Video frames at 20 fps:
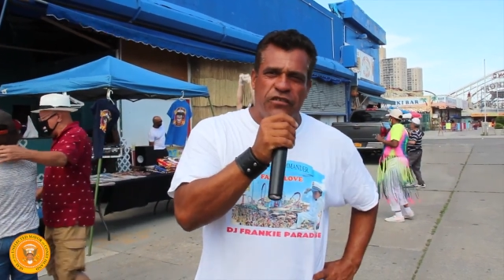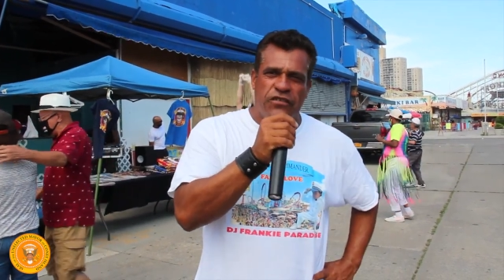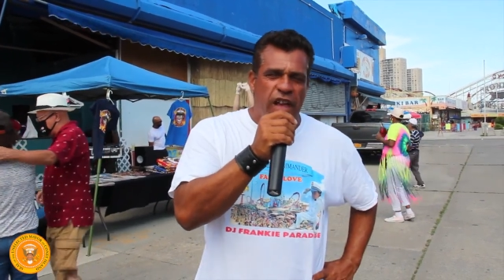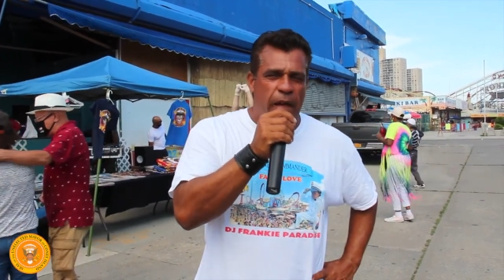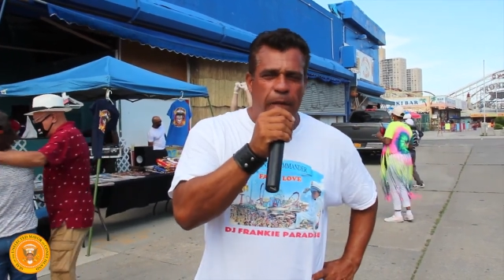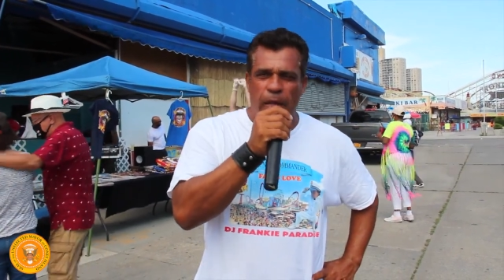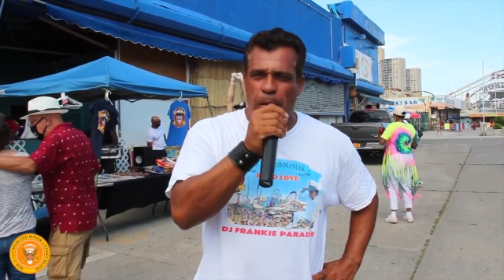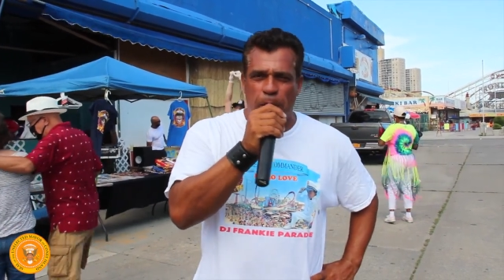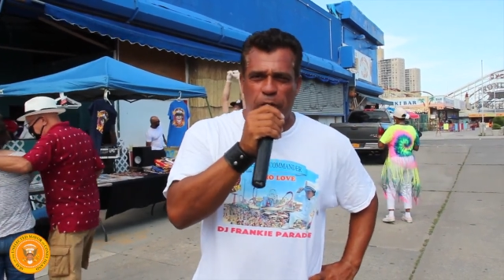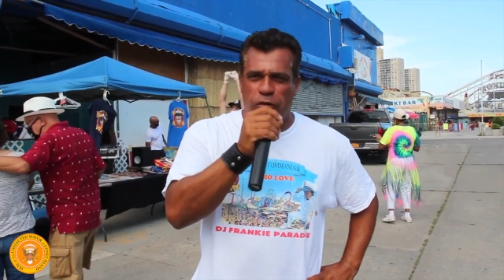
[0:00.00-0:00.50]
this.
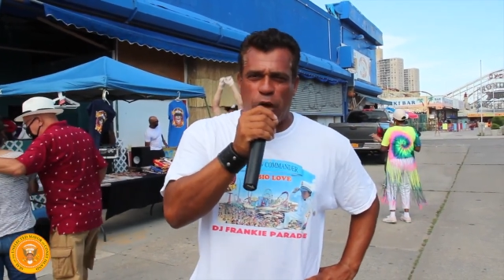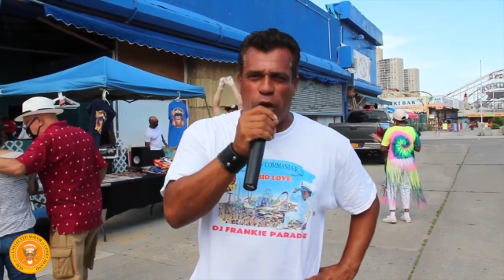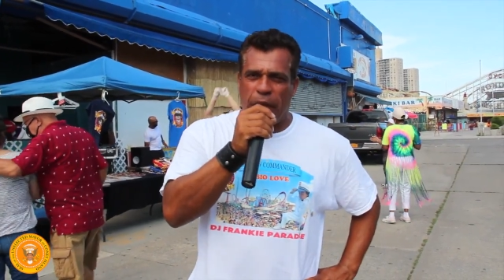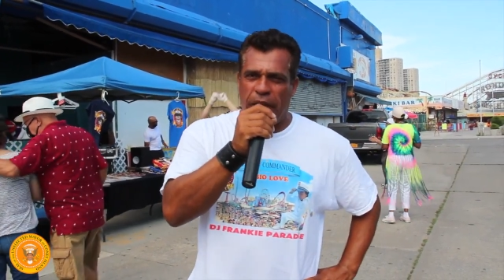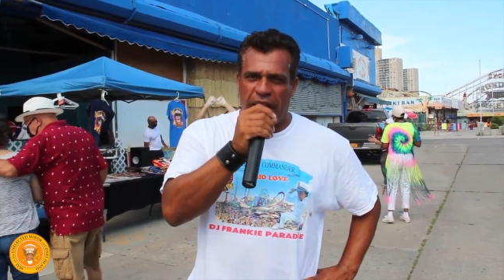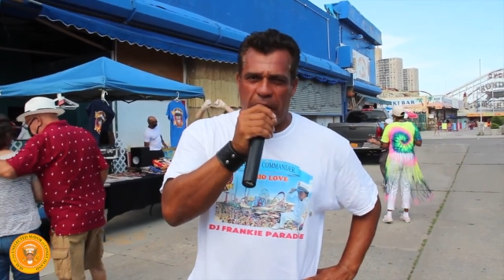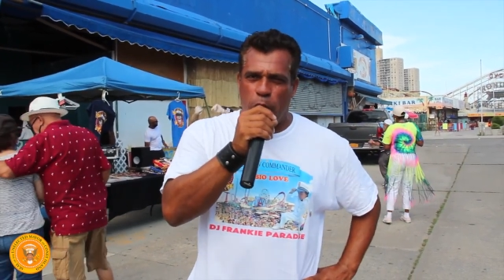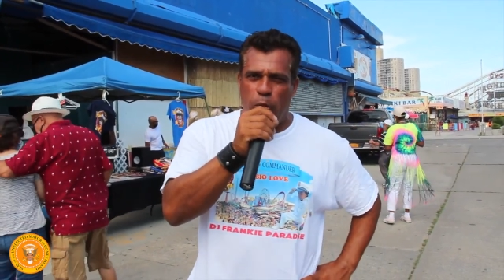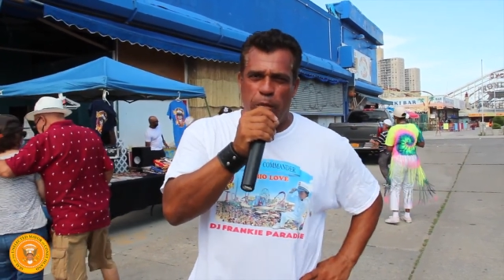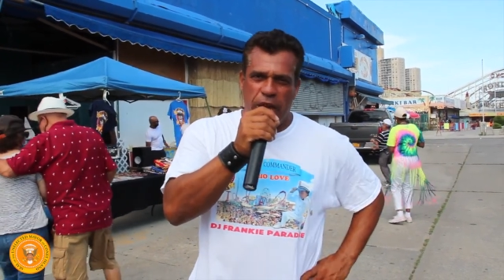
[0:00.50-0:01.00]
I never
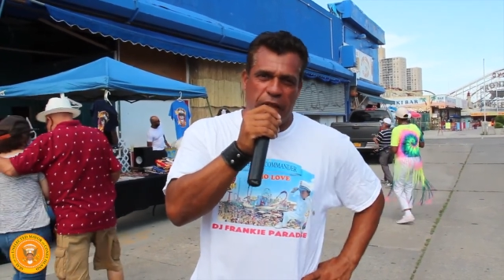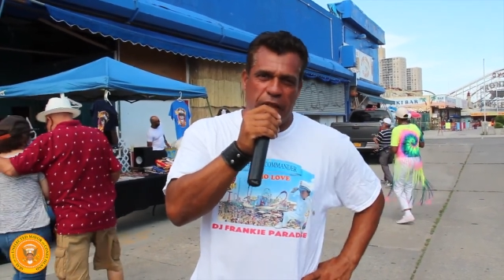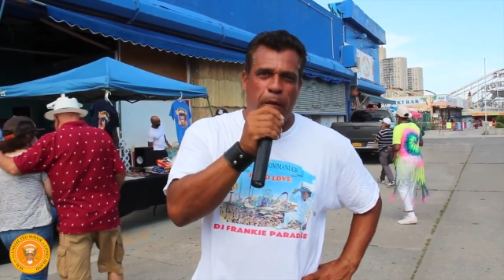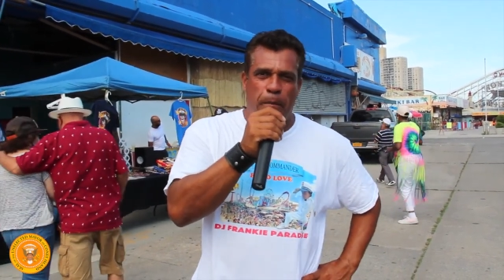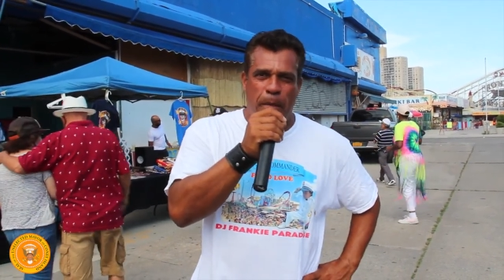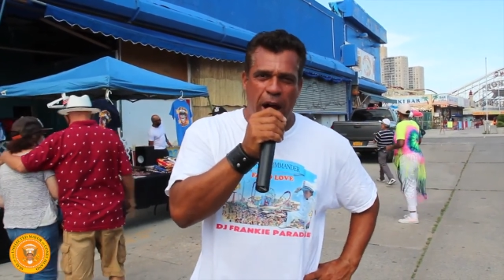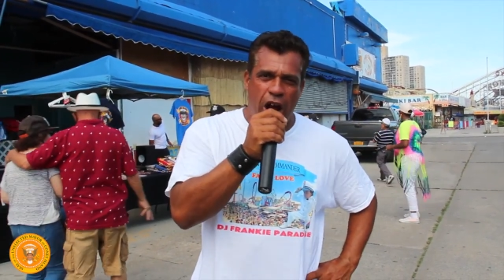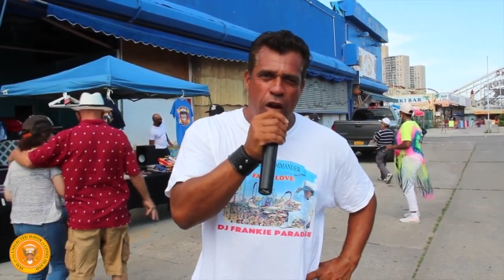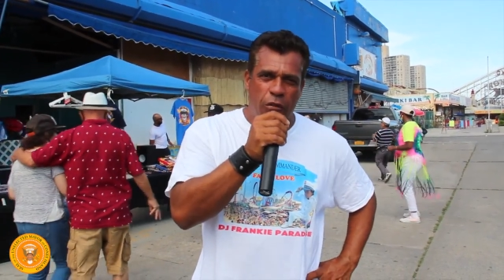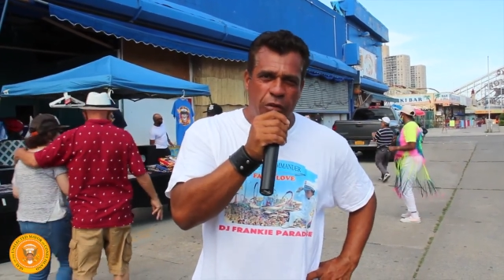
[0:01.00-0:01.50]
thought that I would be in
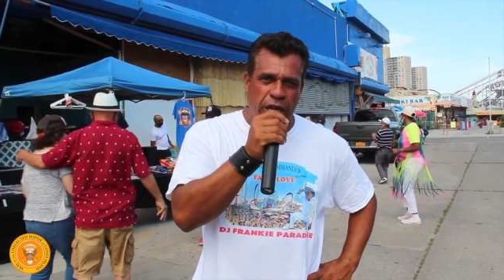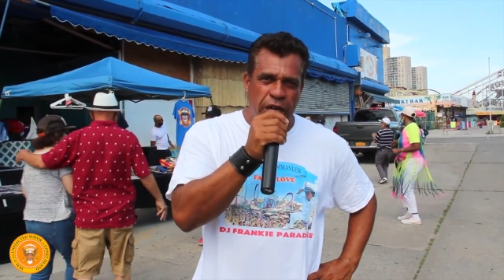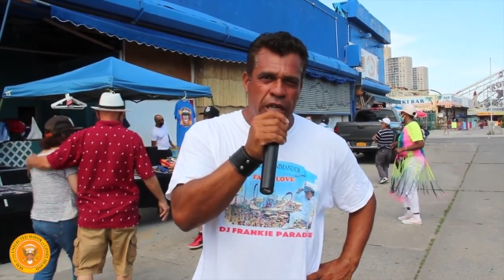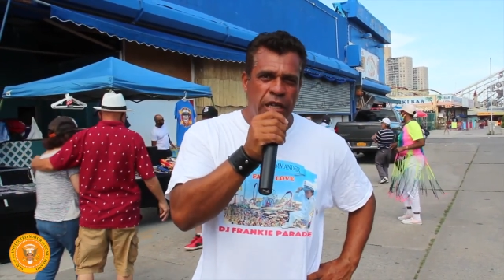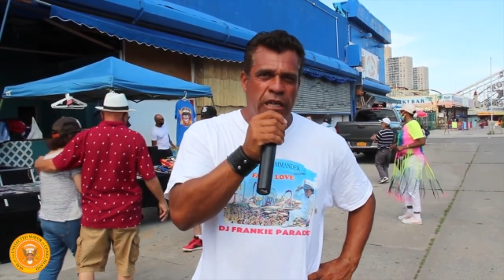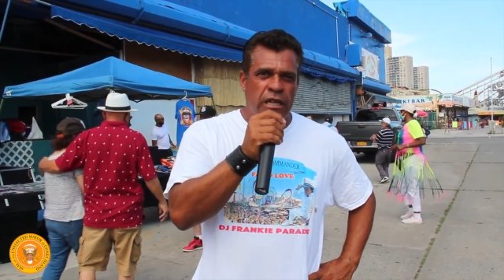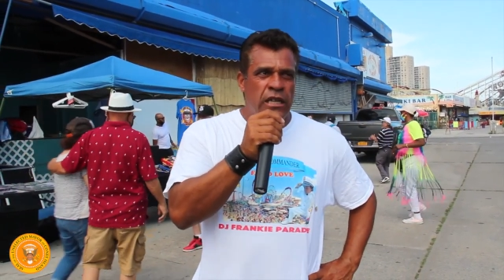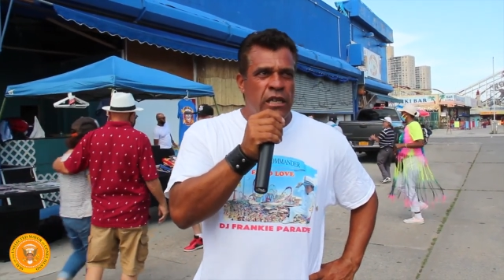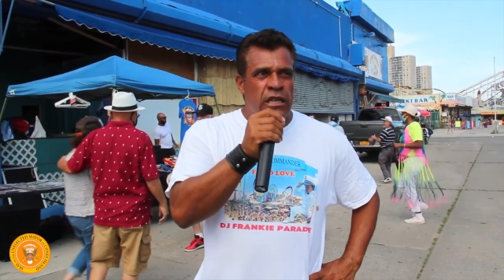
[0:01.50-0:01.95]
the Bowery.